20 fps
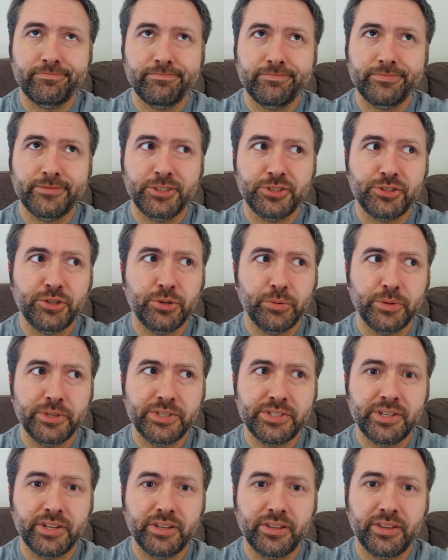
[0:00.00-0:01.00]
there's no
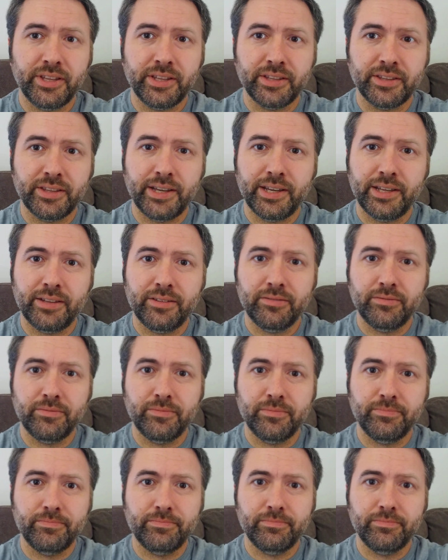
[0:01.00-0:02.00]
reason to think that
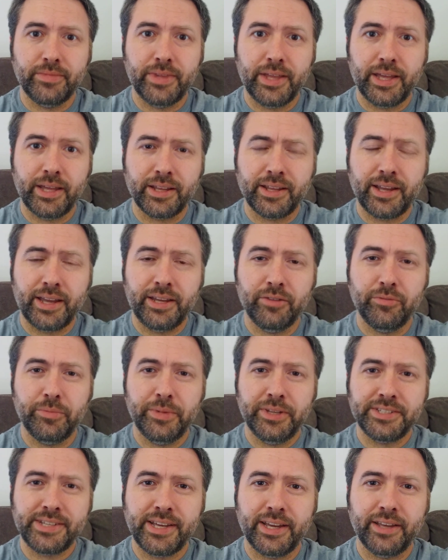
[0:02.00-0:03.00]
that kind of
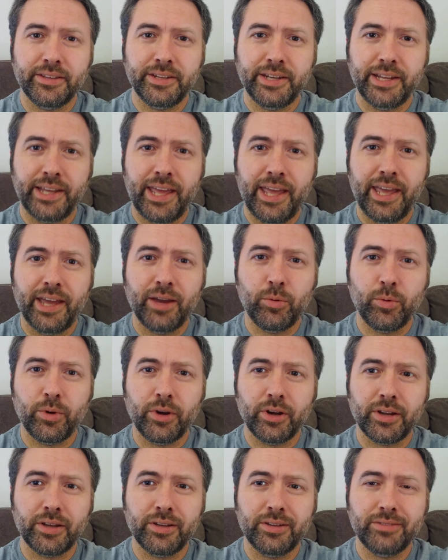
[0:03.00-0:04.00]
mentality can't
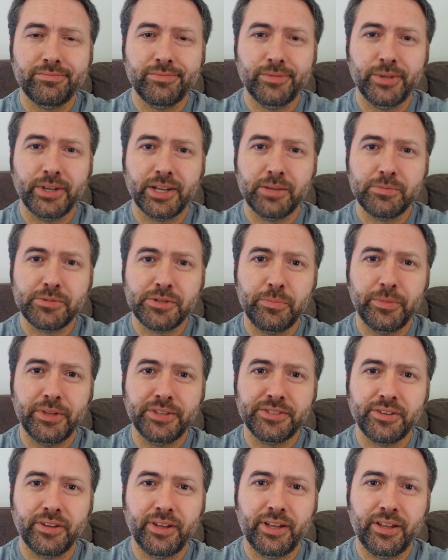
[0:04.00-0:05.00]
work when it comes to
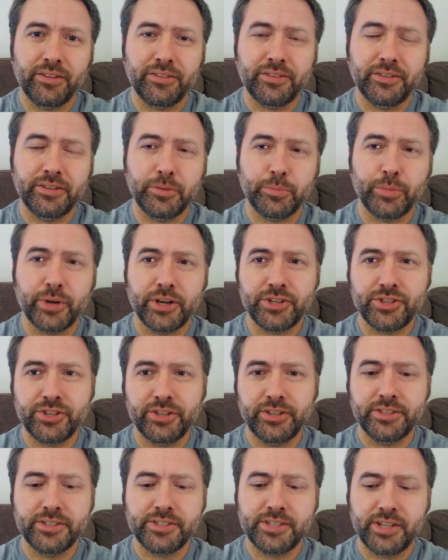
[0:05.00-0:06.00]
mental health and depression
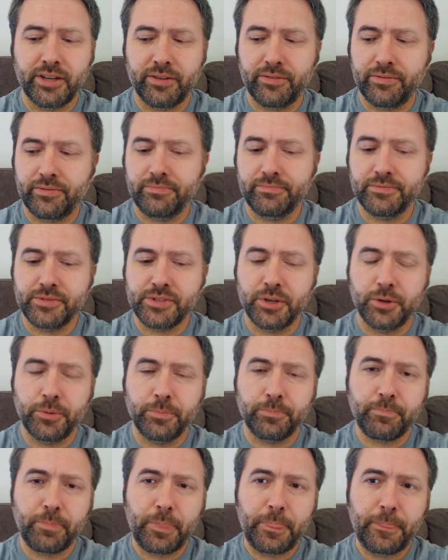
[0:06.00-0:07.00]
and stuff. So
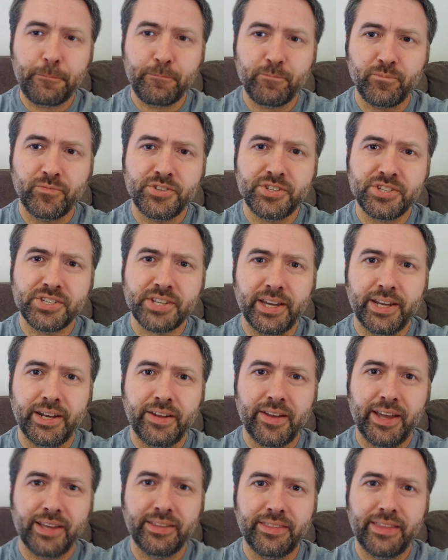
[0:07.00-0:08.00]
just kind of
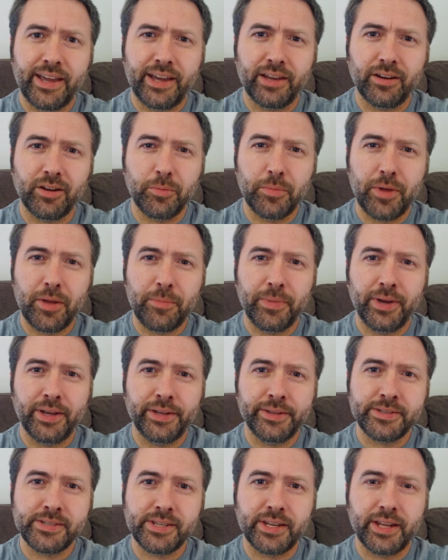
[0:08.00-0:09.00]
had that on my
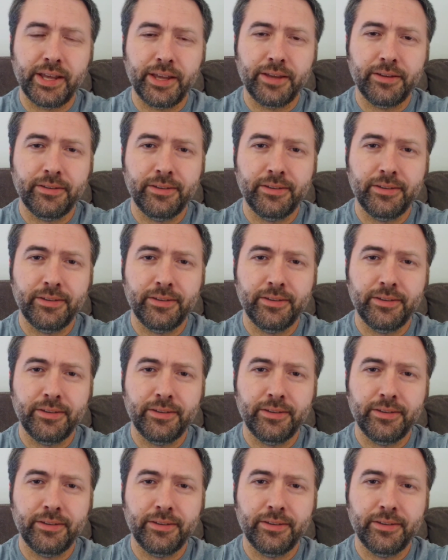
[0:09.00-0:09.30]
mind today.